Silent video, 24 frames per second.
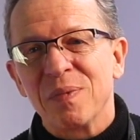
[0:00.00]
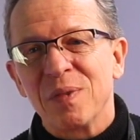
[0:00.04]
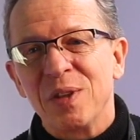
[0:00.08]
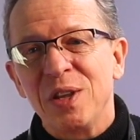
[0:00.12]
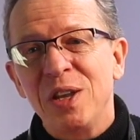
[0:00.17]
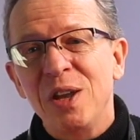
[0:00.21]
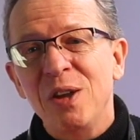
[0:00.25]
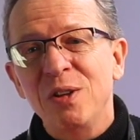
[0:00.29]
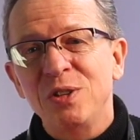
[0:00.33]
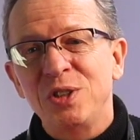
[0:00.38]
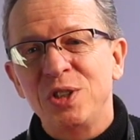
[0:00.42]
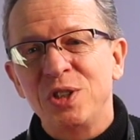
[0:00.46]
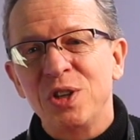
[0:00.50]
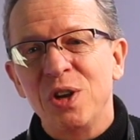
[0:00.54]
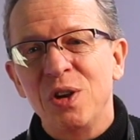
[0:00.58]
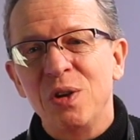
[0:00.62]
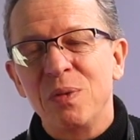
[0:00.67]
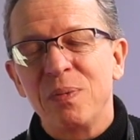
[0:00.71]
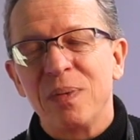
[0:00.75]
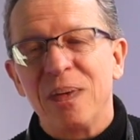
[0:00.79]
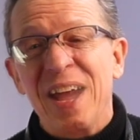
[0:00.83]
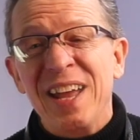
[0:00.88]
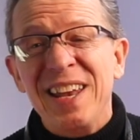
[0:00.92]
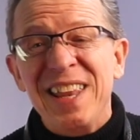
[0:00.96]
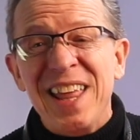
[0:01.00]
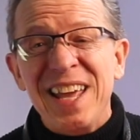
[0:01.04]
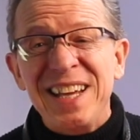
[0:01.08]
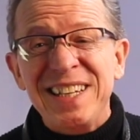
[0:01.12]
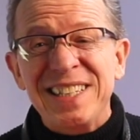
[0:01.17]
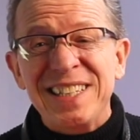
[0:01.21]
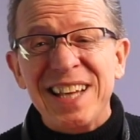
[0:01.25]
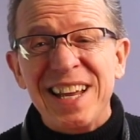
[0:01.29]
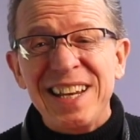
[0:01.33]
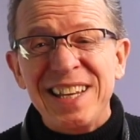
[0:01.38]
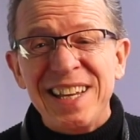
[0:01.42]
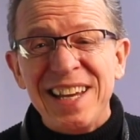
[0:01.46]
YouTube, and they
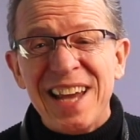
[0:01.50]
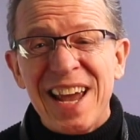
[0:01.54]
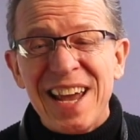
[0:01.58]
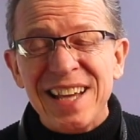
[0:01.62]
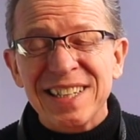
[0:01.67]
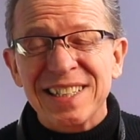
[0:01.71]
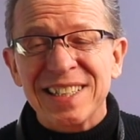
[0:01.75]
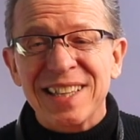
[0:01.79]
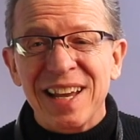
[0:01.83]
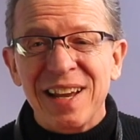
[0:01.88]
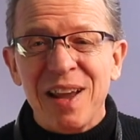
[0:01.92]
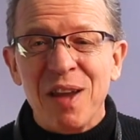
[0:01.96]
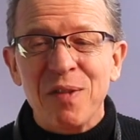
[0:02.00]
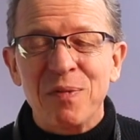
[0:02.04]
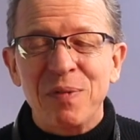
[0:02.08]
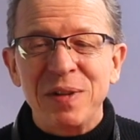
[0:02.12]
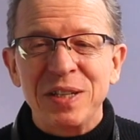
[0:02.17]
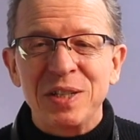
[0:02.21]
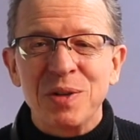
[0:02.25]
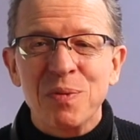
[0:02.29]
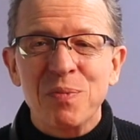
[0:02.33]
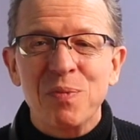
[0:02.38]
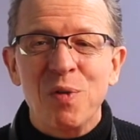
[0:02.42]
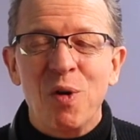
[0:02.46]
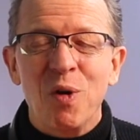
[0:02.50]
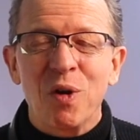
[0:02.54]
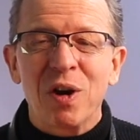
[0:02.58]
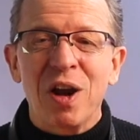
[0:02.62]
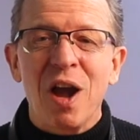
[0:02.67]
said yes. They gave me some more